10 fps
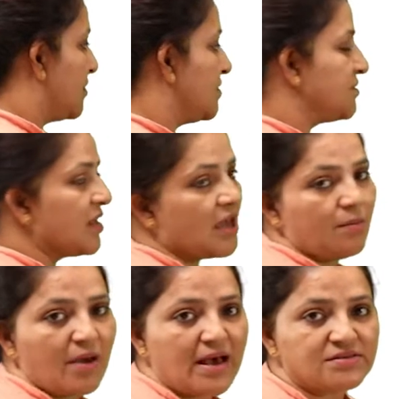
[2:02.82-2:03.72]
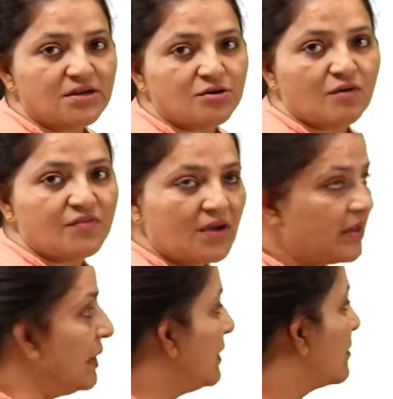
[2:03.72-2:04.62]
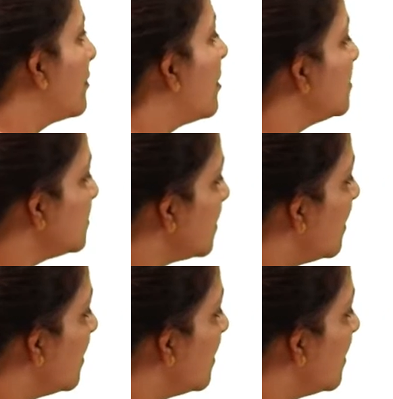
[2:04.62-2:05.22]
that is same as that of the heat loss.